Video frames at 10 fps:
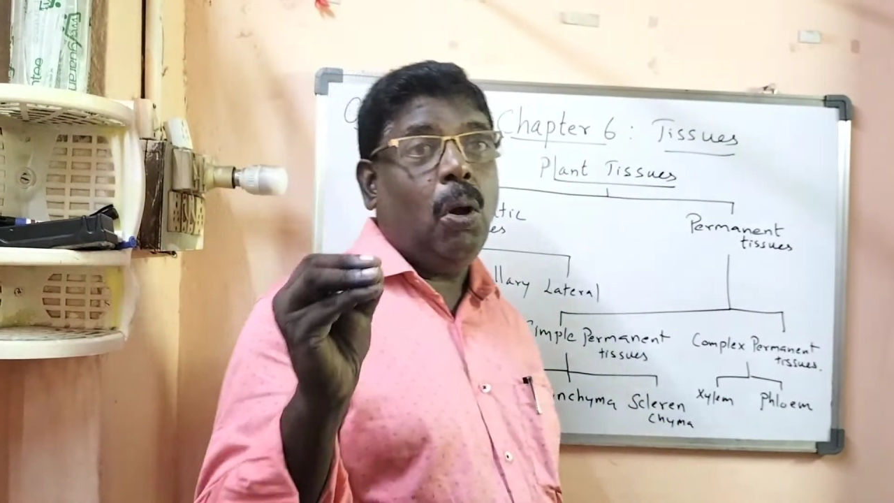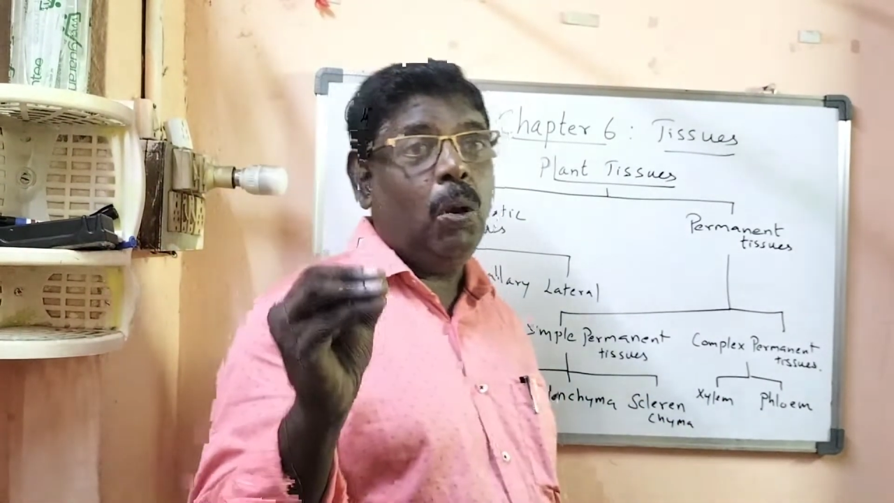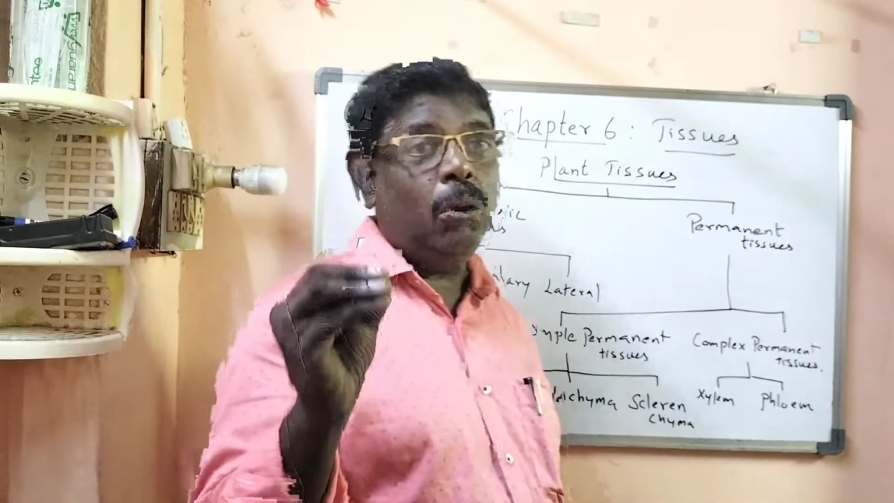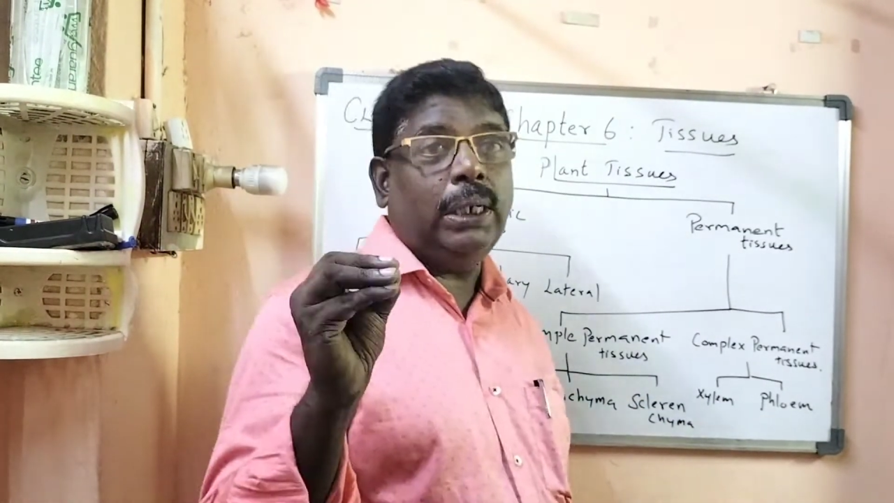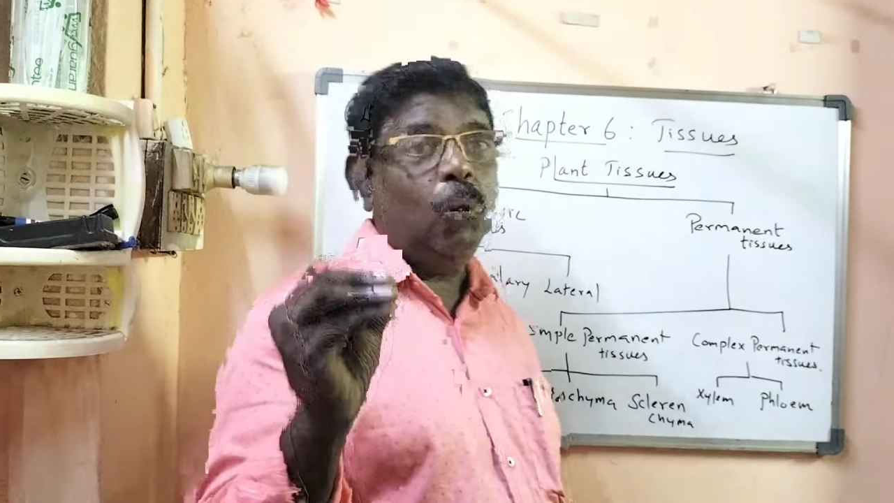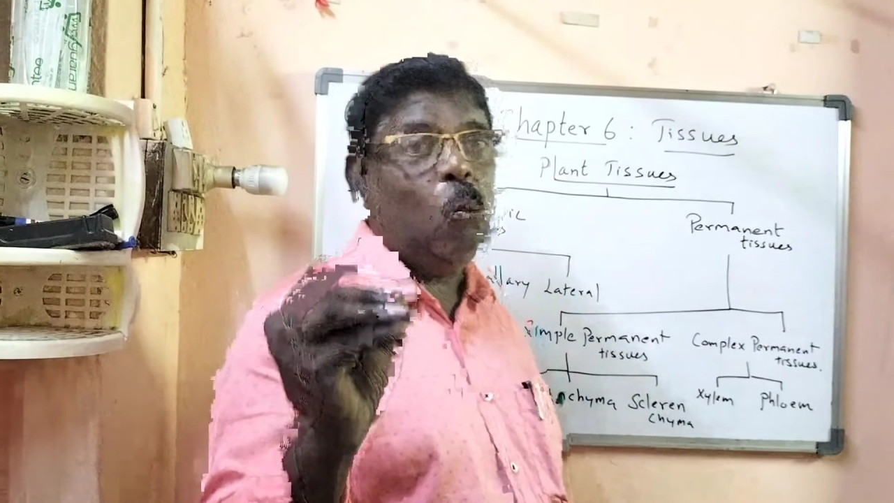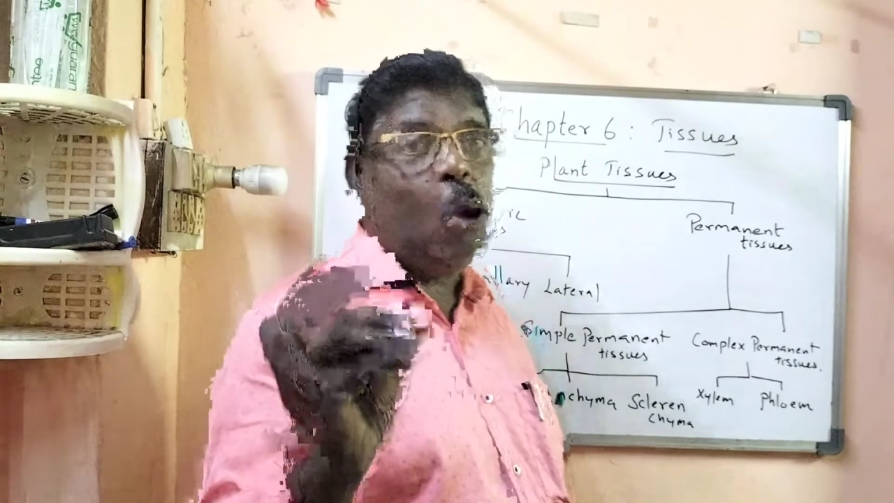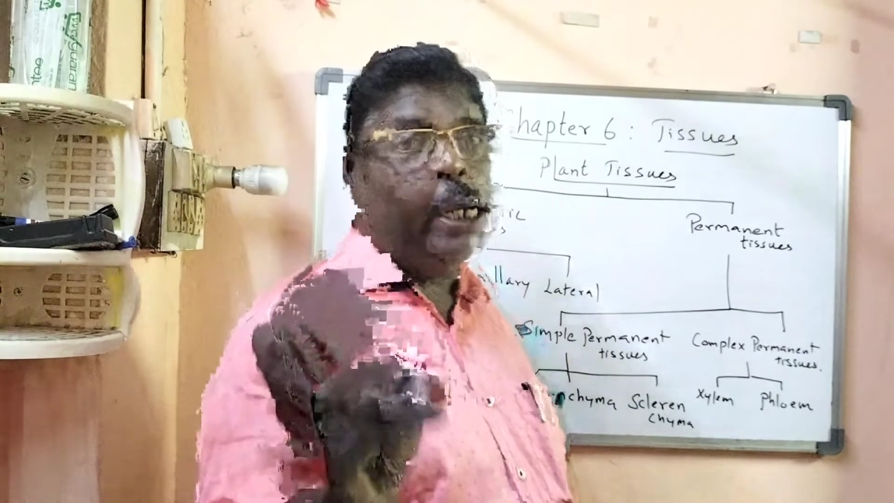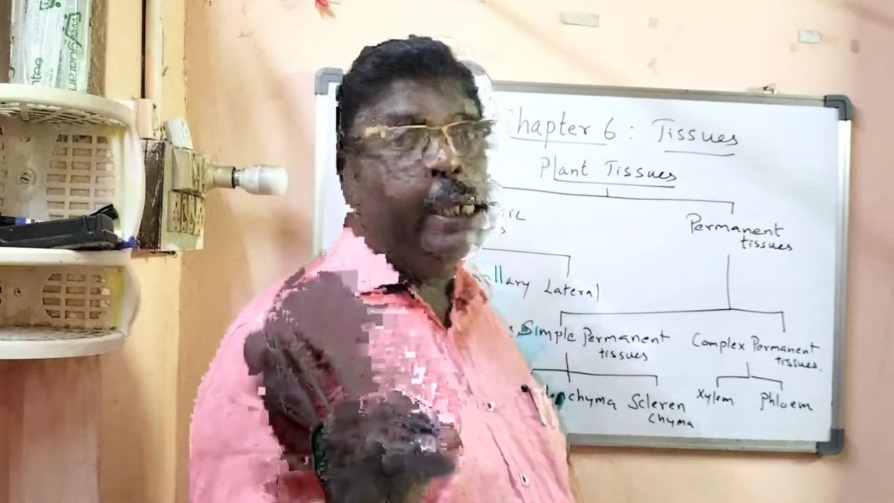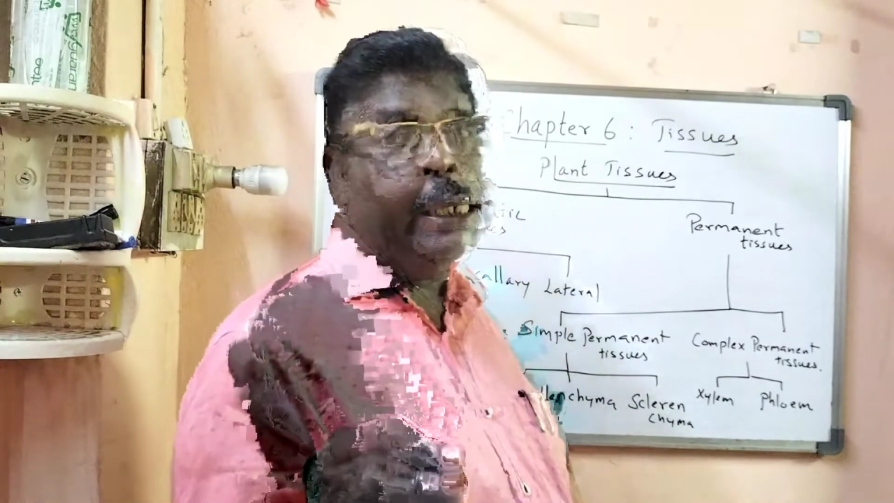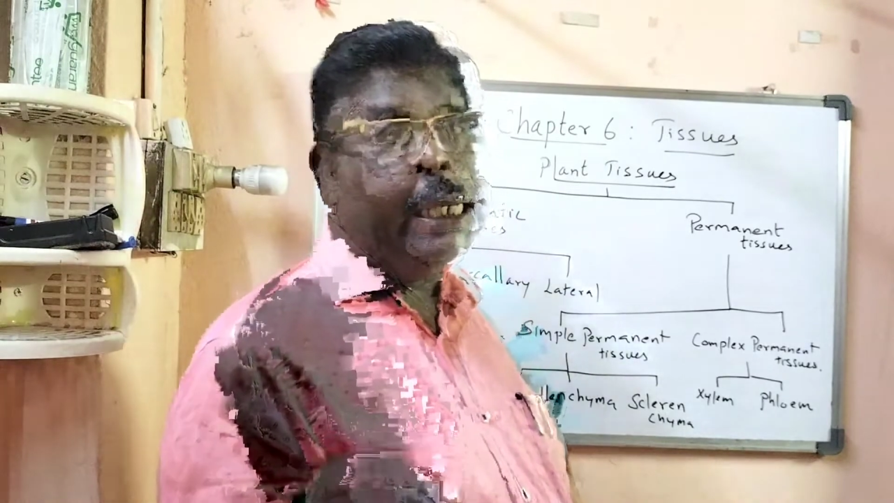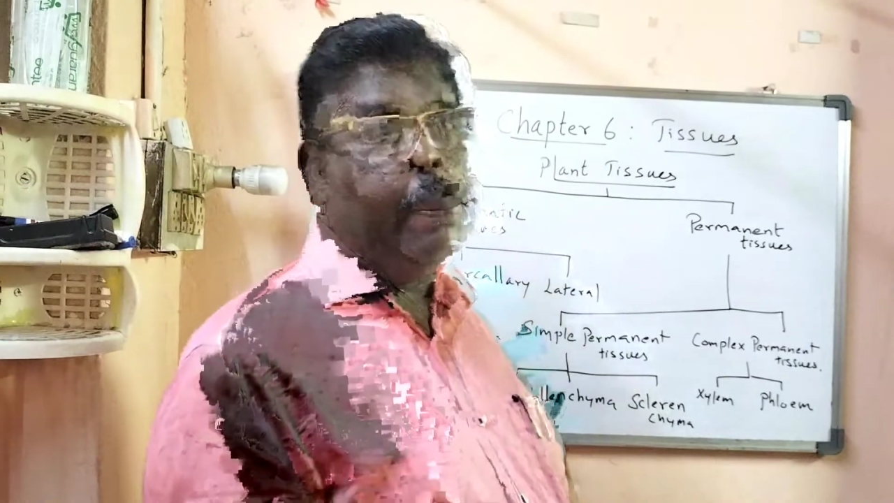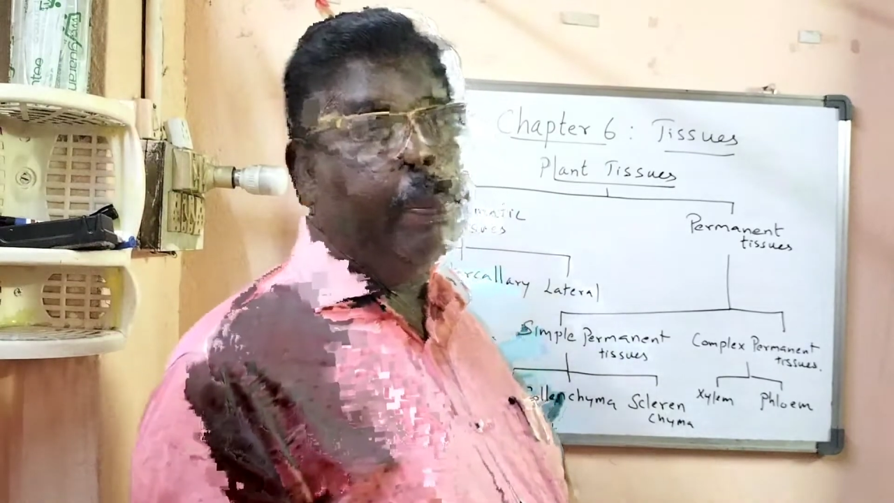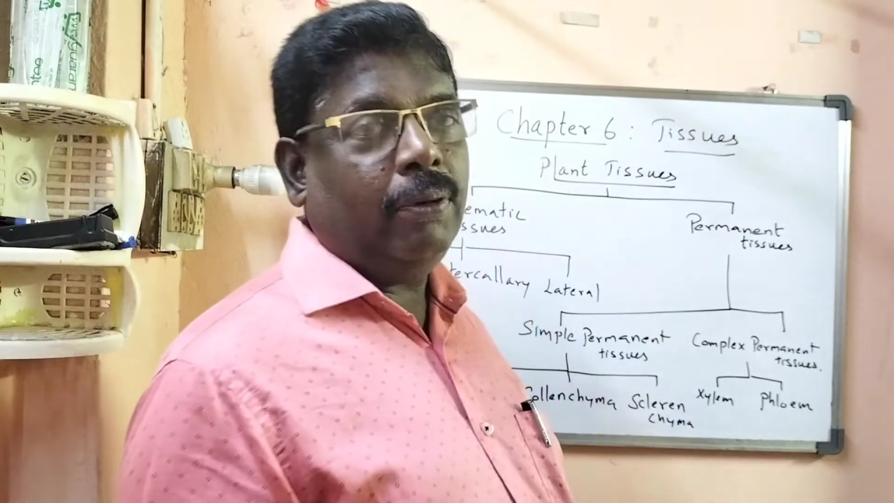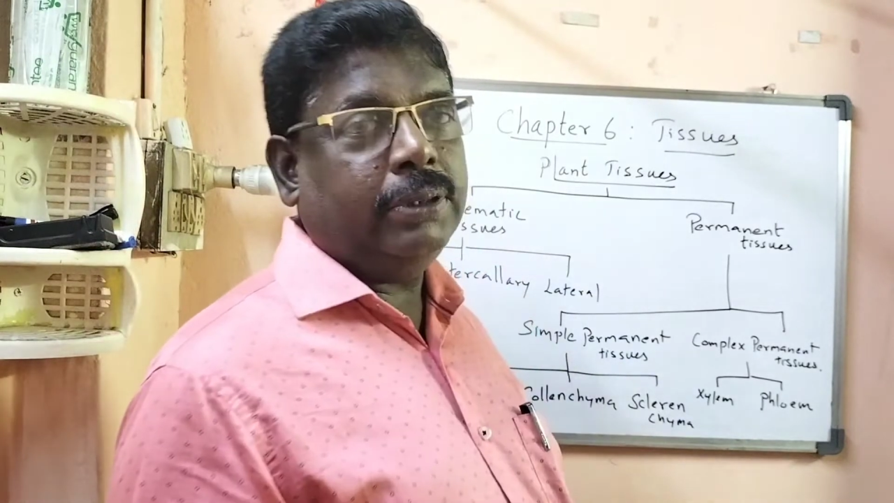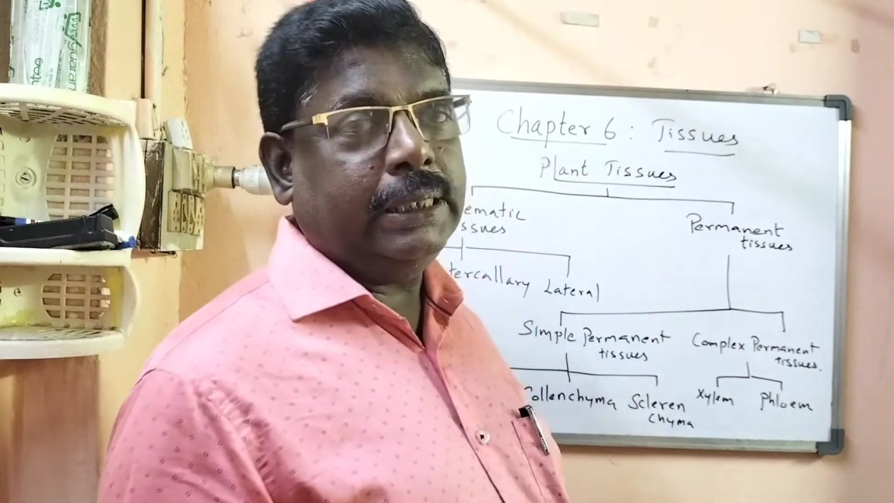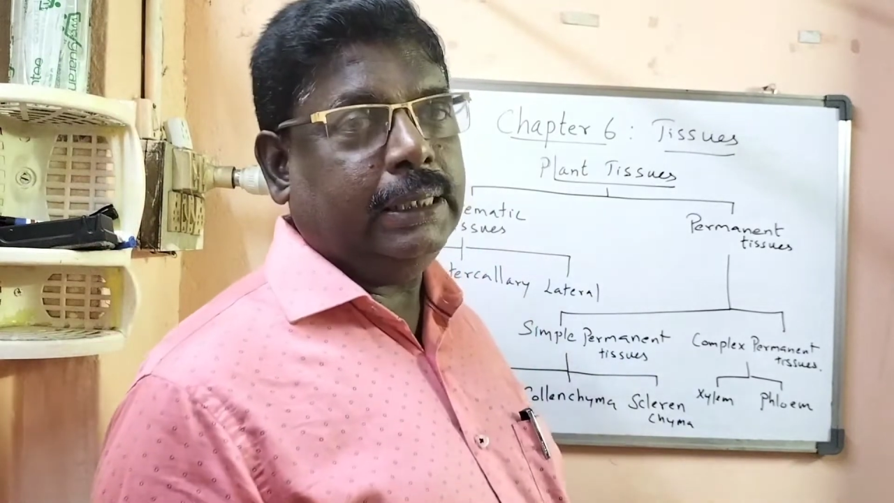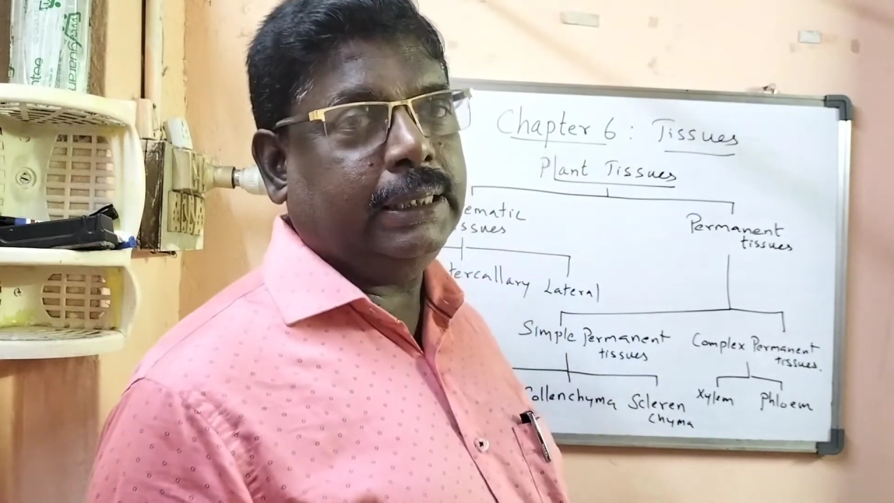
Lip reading: only one type of cells.